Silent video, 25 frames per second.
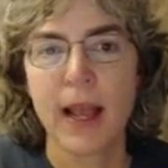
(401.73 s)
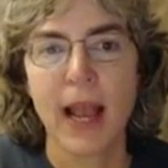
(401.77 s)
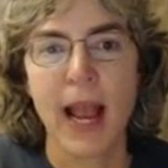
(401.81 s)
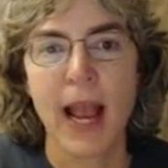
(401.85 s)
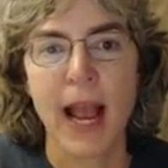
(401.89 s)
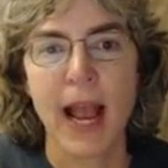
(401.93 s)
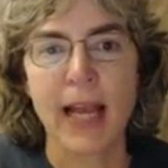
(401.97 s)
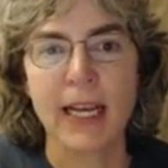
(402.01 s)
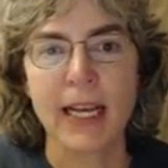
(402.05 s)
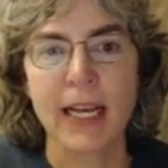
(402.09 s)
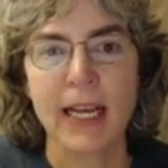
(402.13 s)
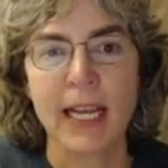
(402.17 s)

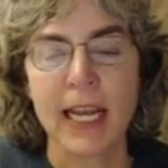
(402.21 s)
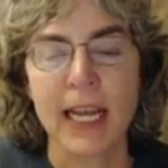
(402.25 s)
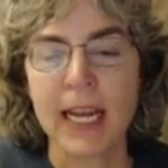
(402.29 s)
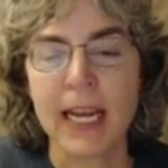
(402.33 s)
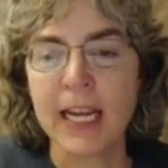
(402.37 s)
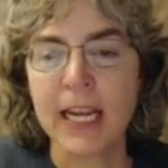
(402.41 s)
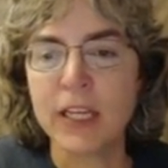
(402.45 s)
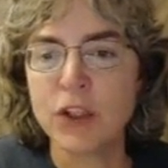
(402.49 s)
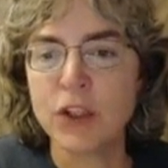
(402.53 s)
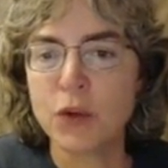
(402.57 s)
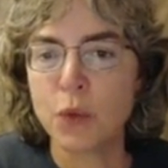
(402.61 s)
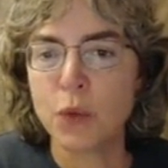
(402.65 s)
And in
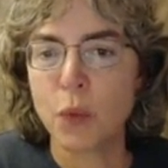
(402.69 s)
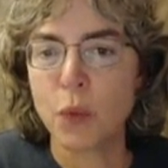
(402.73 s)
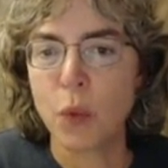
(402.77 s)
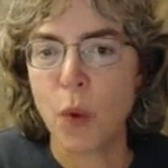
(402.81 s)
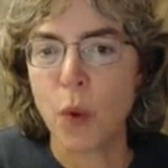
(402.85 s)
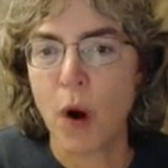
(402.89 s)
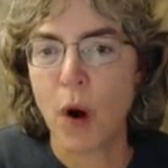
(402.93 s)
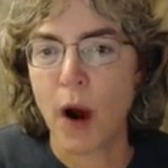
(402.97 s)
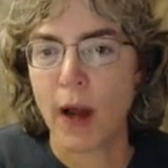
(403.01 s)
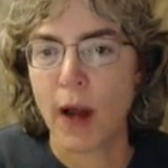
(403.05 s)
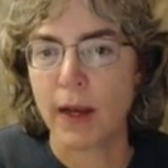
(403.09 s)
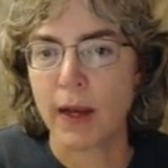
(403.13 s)
each
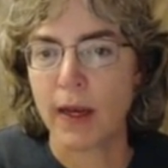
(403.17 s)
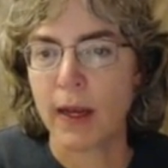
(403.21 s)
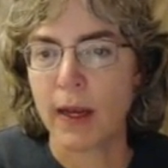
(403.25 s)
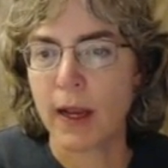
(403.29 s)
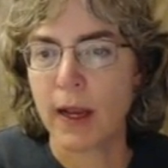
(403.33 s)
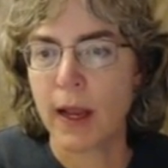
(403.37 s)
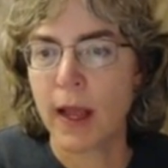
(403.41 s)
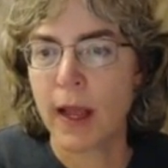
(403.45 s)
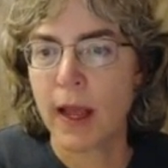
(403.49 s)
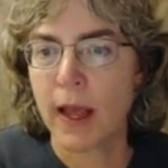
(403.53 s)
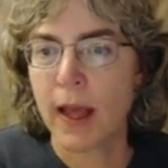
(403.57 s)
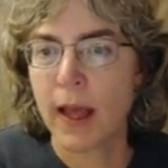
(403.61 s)
one,
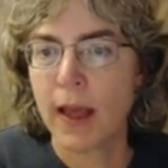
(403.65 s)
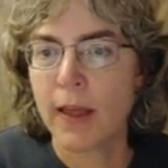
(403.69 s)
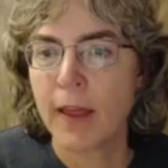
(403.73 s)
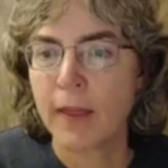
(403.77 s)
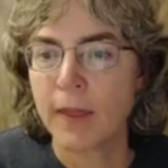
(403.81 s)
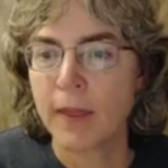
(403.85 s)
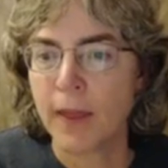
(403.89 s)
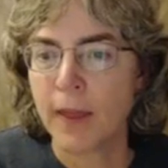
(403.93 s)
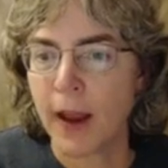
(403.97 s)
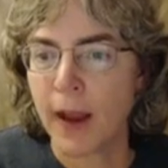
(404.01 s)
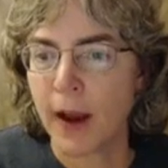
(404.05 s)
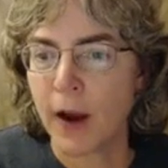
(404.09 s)

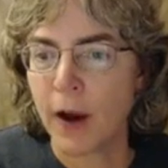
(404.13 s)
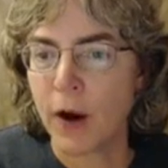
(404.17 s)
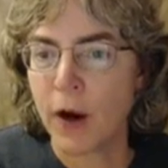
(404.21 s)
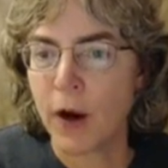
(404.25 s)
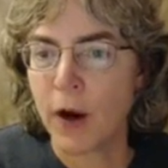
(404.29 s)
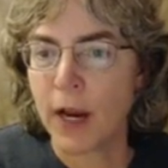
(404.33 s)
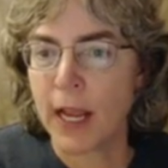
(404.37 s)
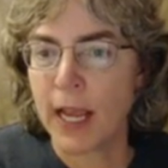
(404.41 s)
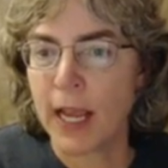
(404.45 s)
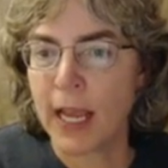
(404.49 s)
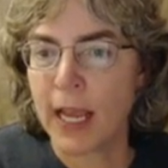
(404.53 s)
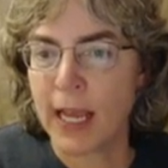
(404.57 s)
there
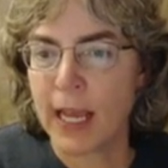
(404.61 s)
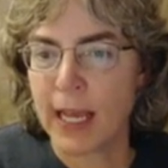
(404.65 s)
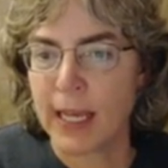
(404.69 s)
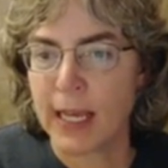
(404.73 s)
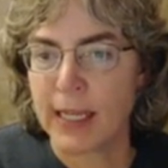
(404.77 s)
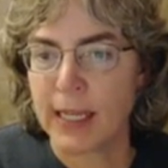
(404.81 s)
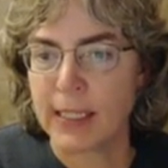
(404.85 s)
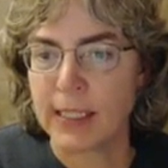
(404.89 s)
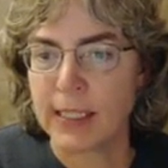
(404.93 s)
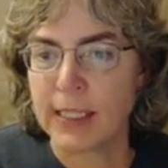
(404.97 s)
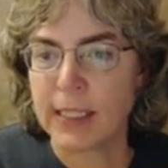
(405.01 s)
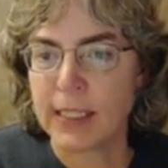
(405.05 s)

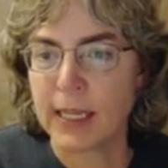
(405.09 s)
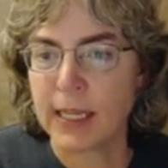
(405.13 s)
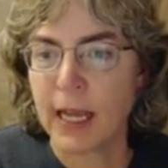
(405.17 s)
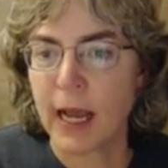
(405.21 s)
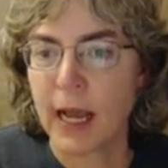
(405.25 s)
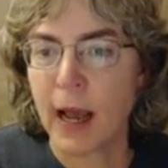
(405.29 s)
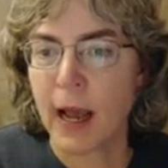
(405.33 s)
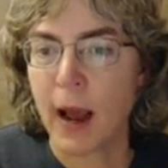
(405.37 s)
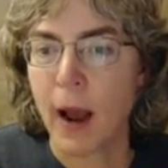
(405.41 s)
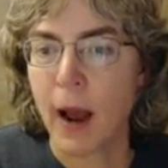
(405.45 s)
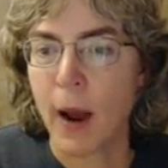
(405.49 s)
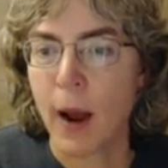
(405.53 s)
is
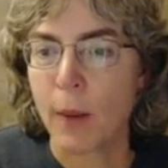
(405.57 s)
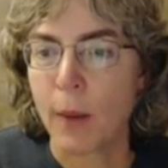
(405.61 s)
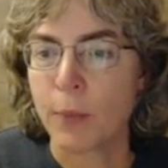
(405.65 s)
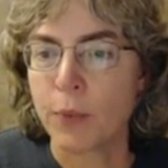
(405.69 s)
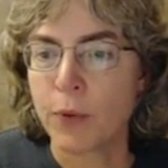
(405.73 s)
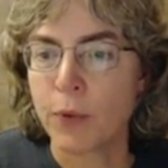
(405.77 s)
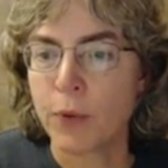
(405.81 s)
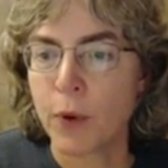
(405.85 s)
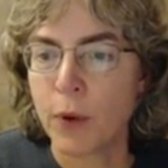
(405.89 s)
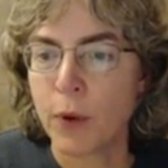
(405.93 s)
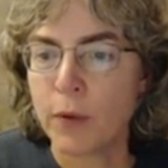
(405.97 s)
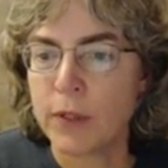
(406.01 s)
a
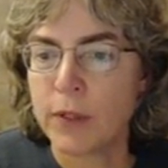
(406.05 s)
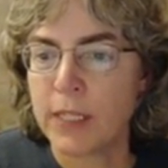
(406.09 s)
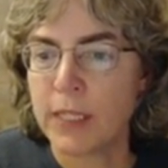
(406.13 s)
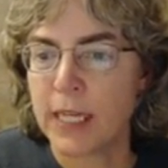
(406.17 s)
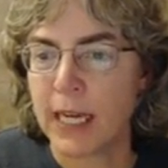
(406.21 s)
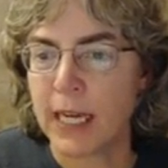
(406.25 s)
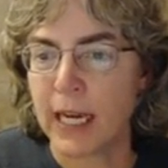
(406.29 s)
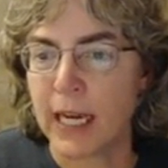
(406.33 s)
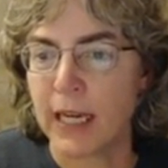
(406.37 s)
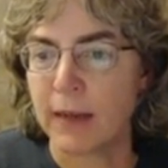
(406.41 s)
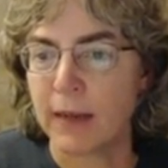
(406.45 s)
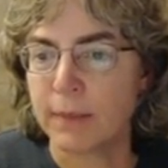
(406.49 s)

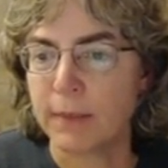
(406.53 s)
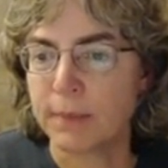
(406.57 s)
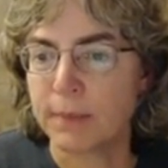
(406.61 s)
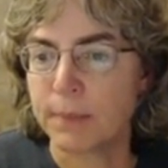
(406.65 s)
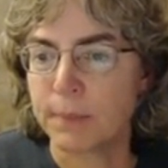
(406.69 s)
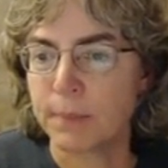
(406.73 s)
protein